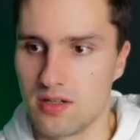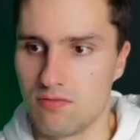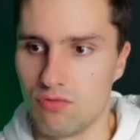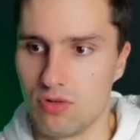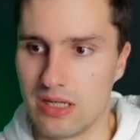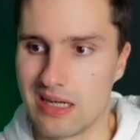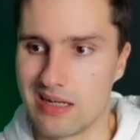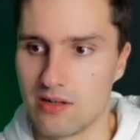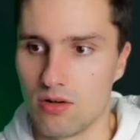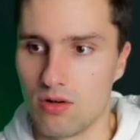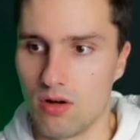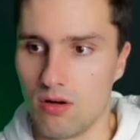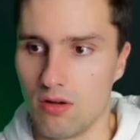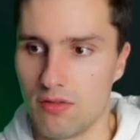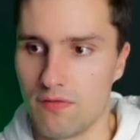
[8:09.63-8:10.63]
if we get an
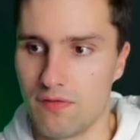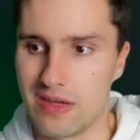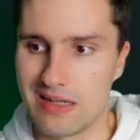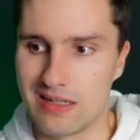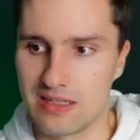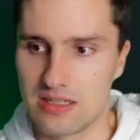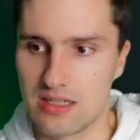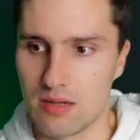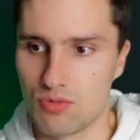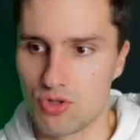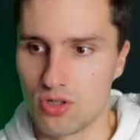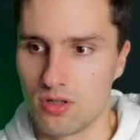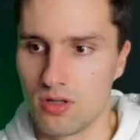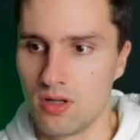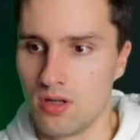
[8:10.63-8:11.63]
auth failed
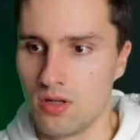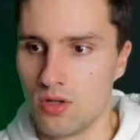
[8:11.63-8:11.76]
exception,